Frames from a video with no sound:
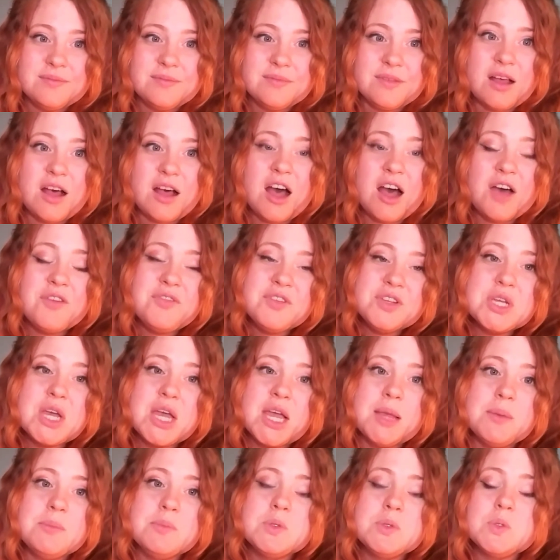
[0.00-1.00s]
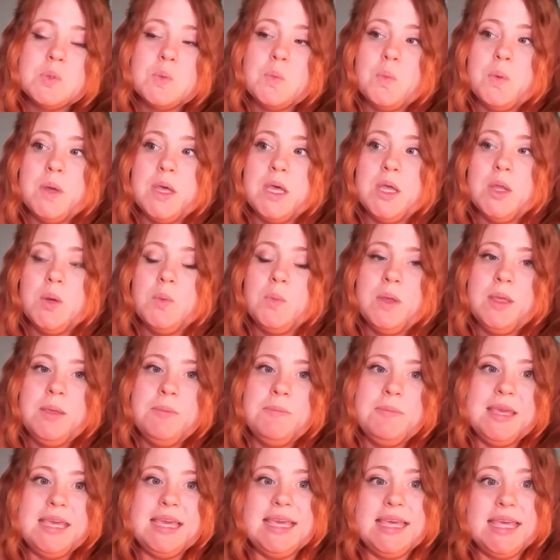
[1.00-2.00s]
Oftentimes when we
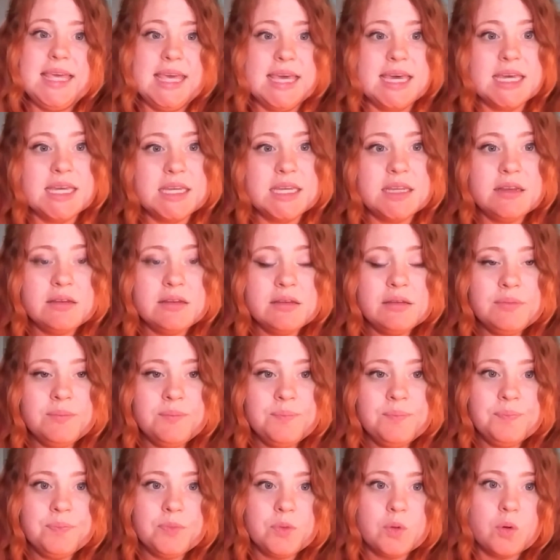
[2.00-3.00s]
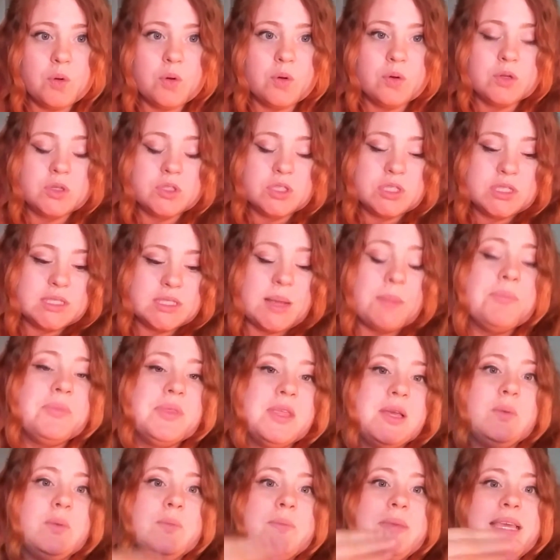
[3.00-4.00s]
begin
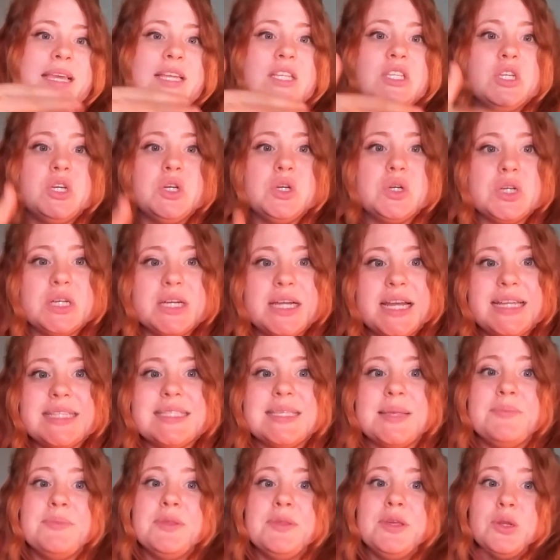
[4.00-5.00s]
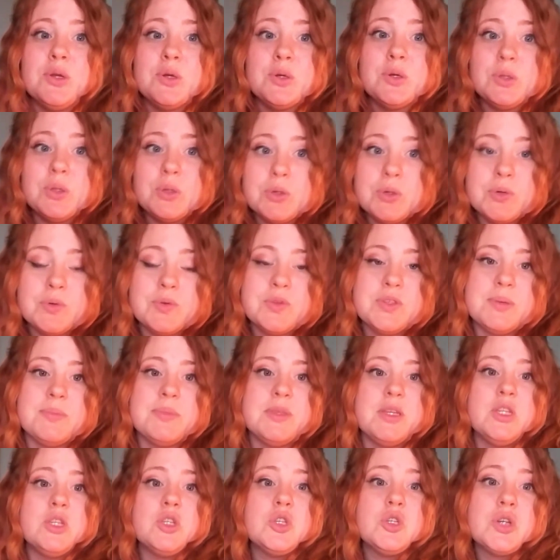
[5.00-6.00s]
to create something or learn
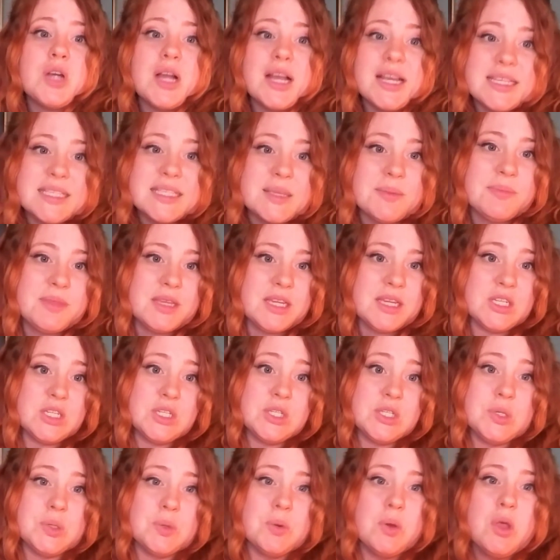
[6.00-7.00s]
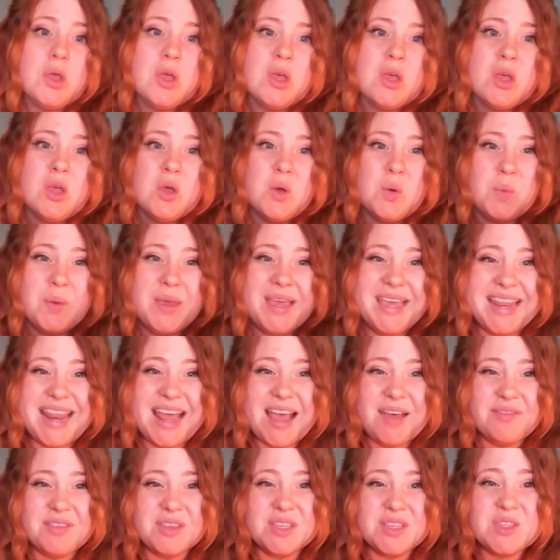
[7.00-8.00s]
something, try something new, we can
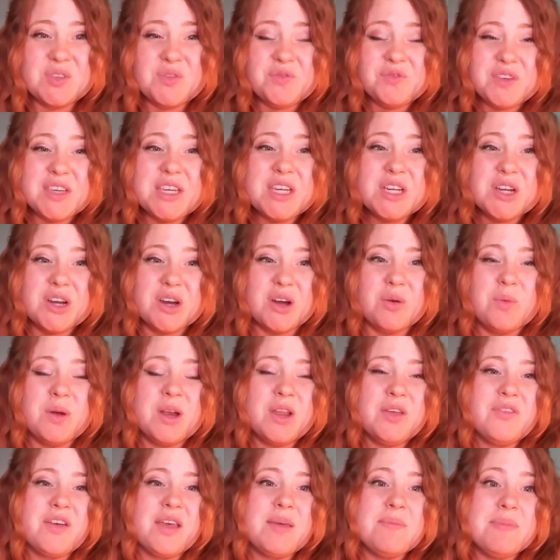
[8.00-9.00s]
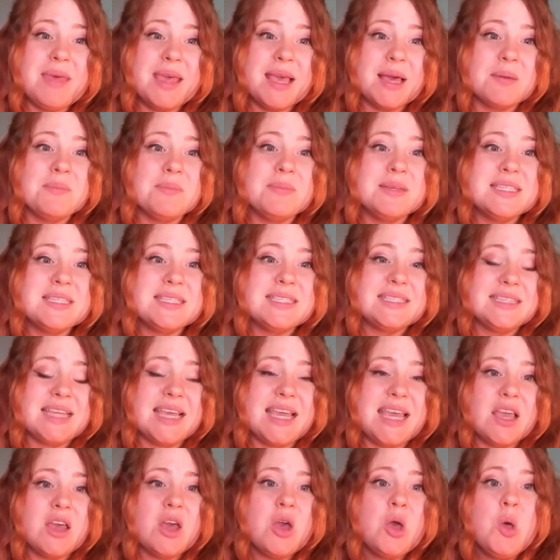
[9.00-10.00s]
have this fear. What if I make a
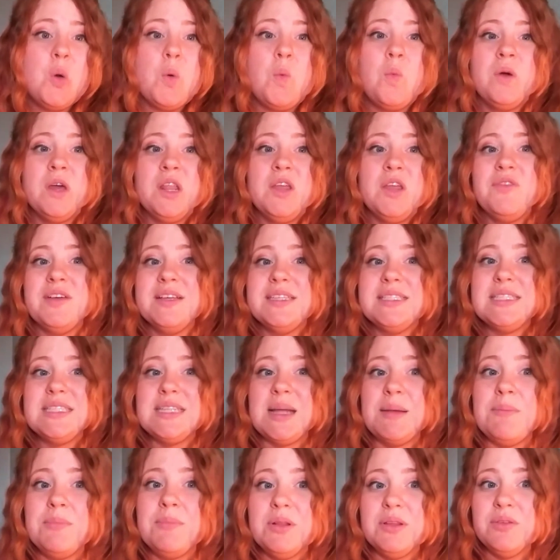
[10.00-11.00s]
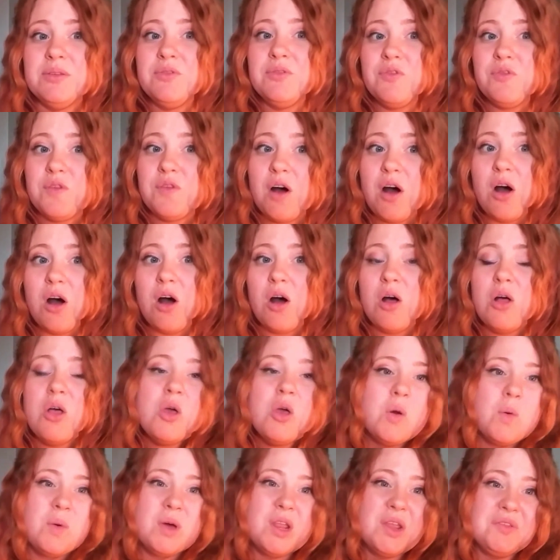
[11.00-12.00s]
mistake? What if I stumble and fall?
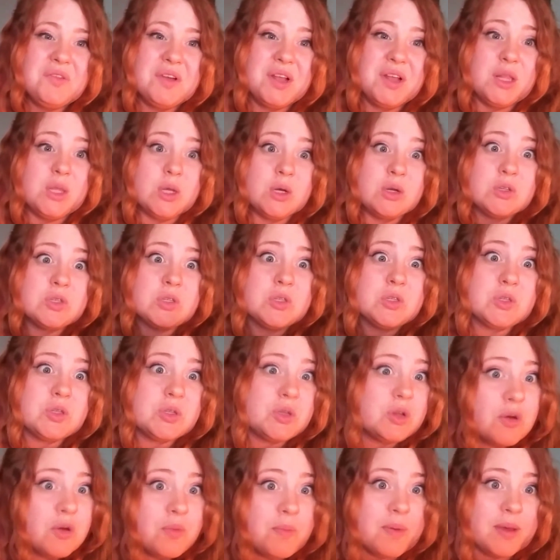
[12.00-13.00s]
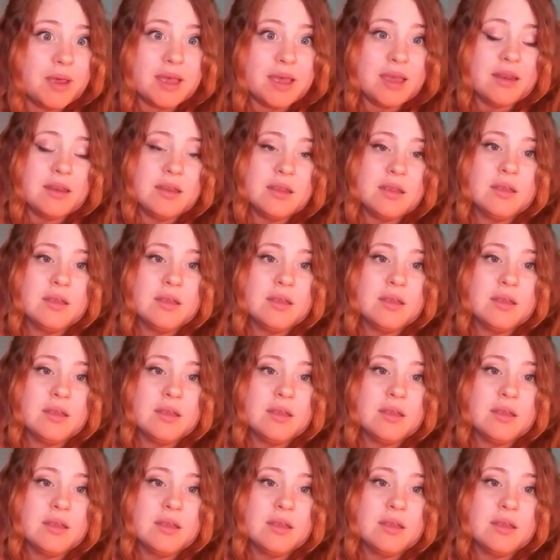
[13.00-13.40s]
What if I look stupid?